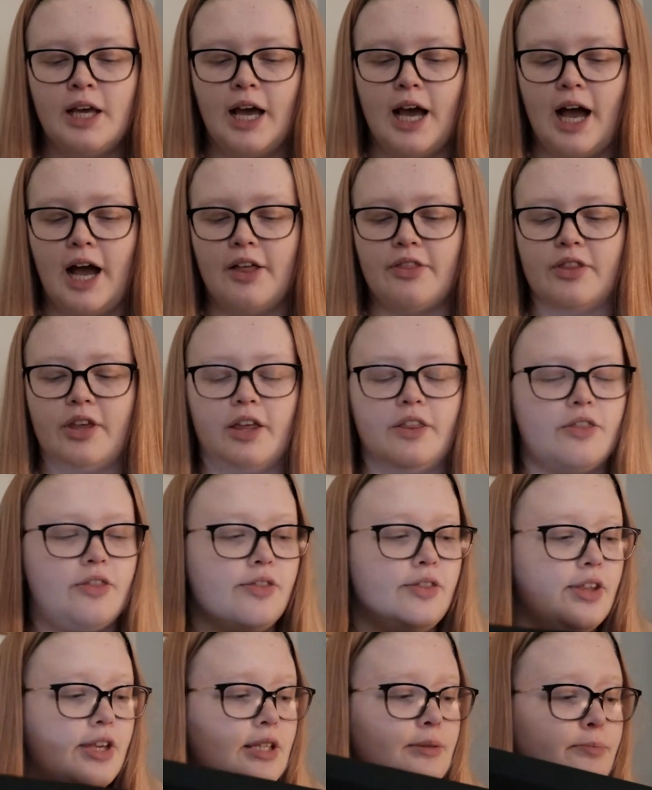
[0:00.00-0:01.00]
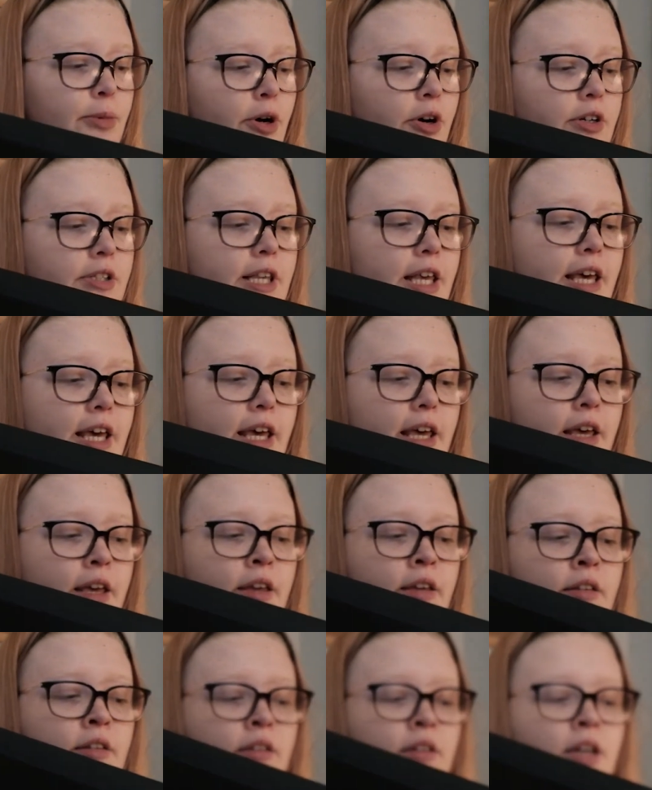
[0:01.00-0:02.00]
and then this box here,
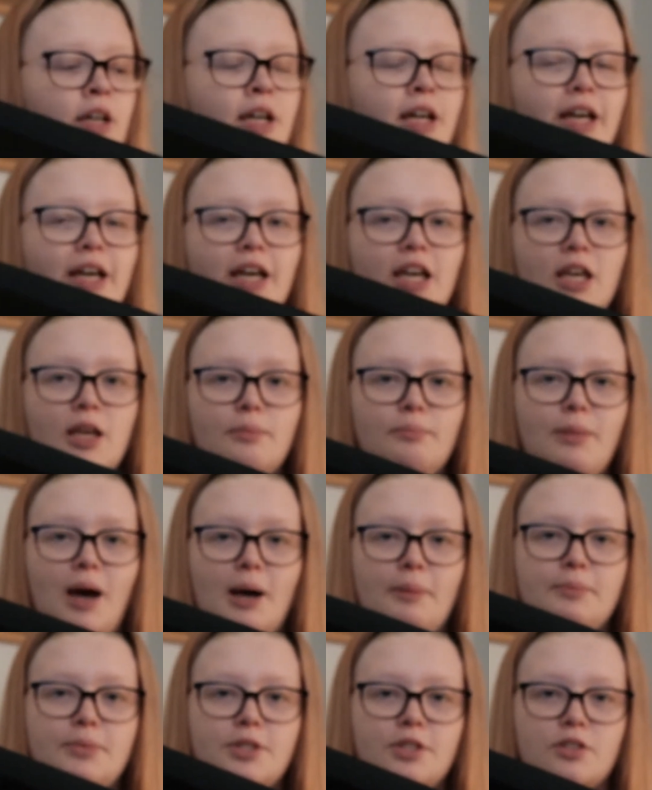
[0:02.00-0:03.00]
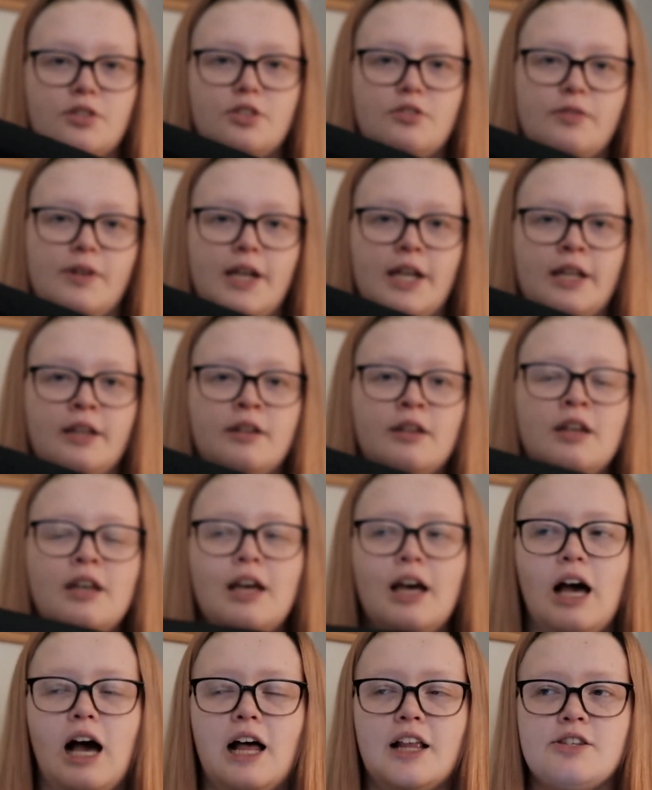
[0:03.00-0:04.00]
it maps the screen,
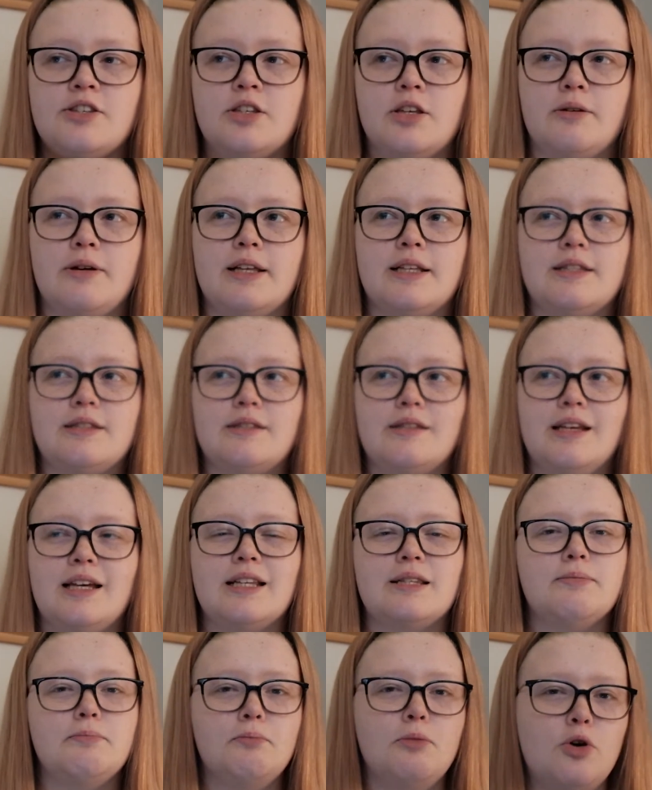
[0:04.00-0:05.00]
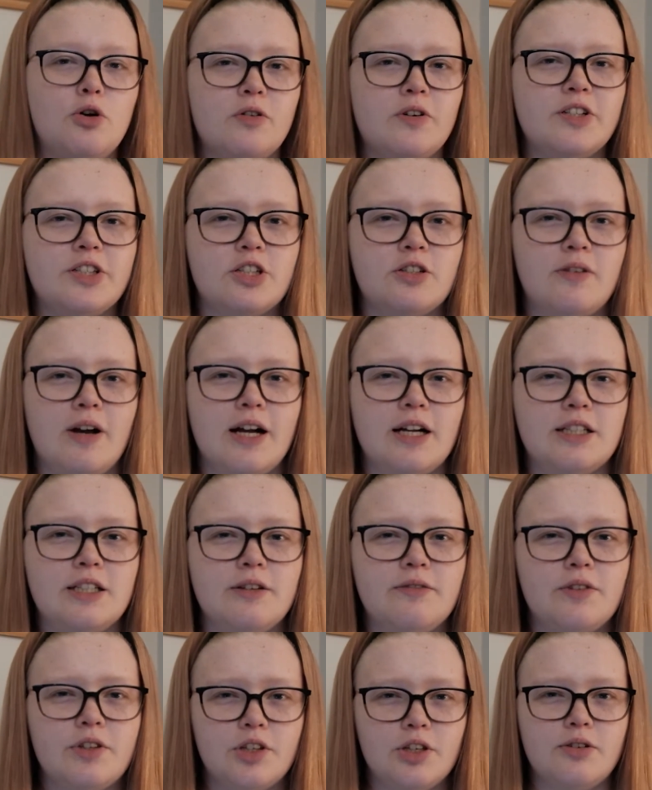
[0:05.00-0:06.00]
and so it's more
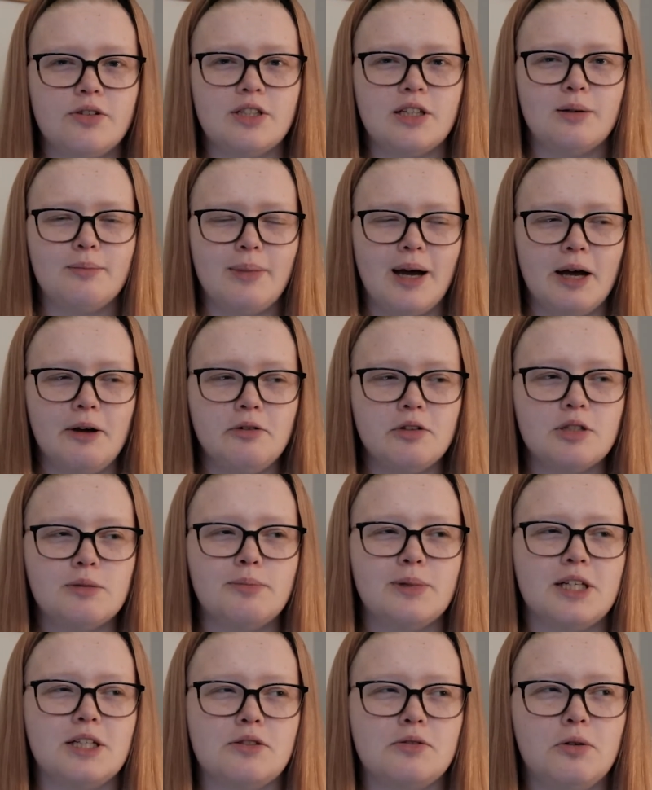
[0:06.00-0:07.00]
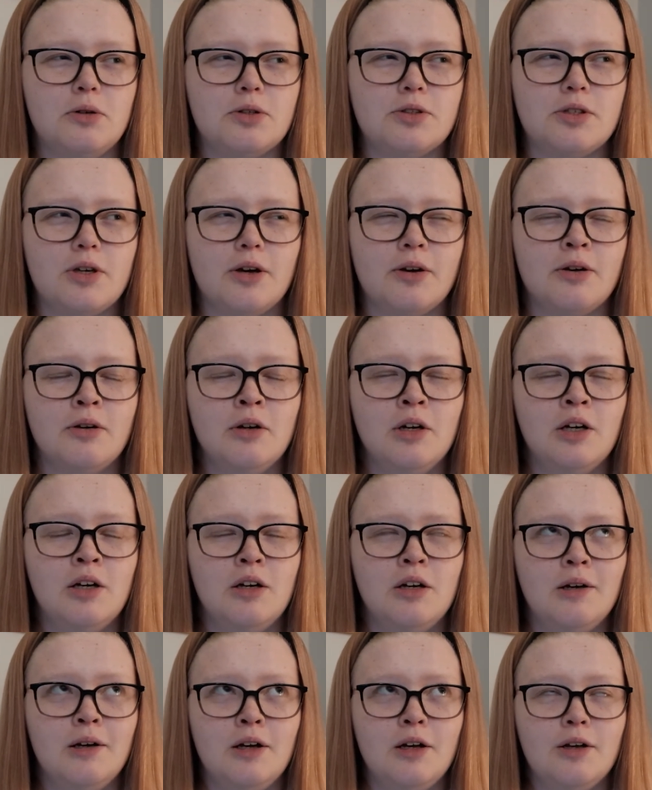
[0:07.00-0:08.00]
interactive than using a mouse, but it's also
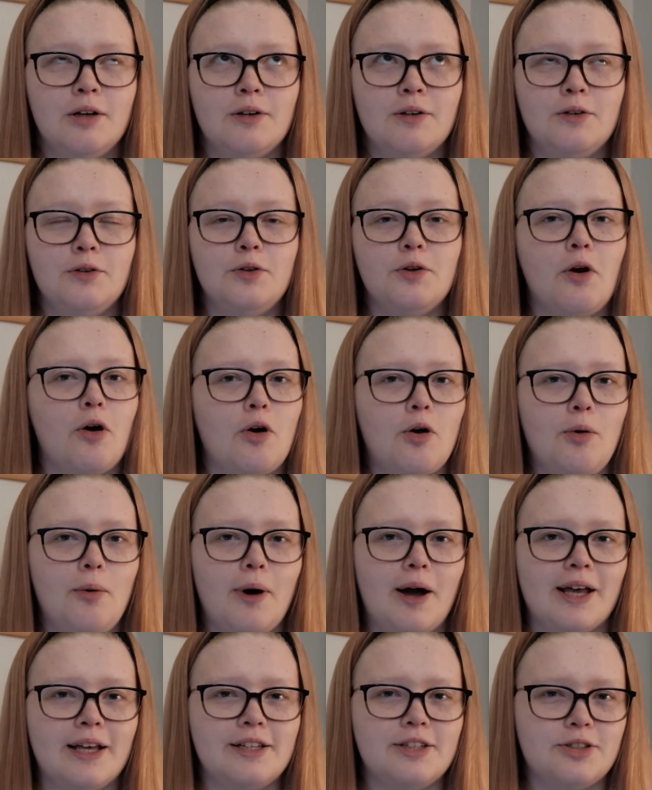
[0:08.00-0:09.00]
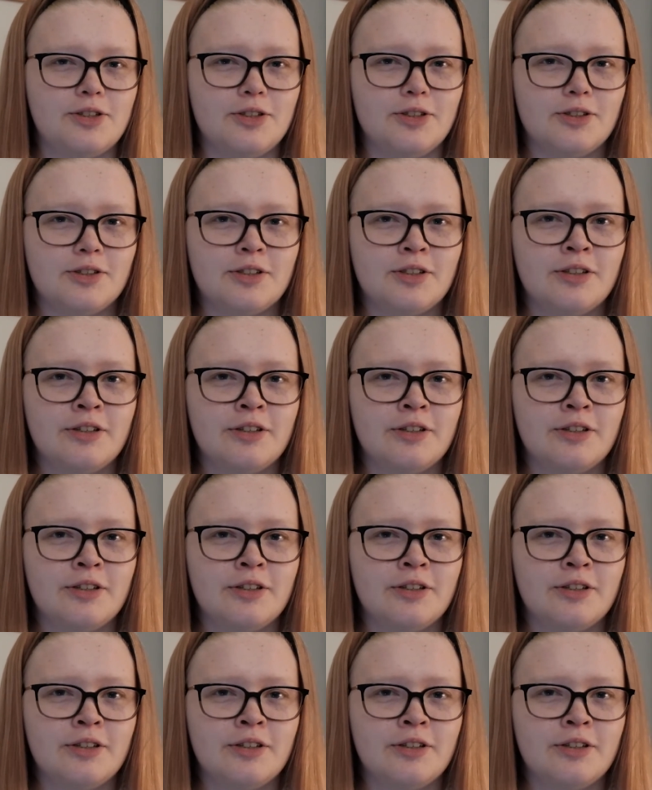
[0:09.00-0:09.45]
not quite as good